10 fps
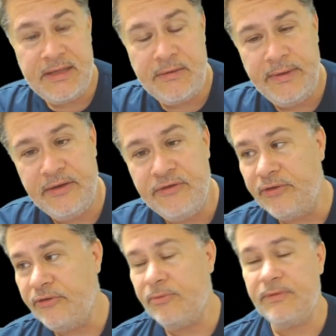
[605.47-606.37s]
that we can
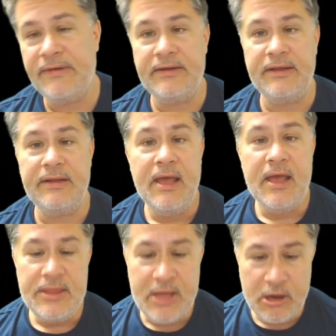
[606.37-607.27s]
do to prevent it,
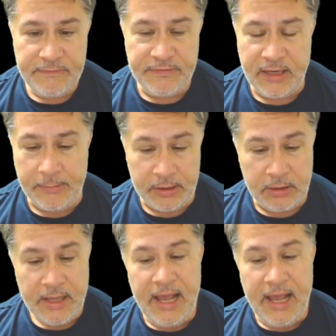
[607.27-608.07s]
that'll be phenomenal.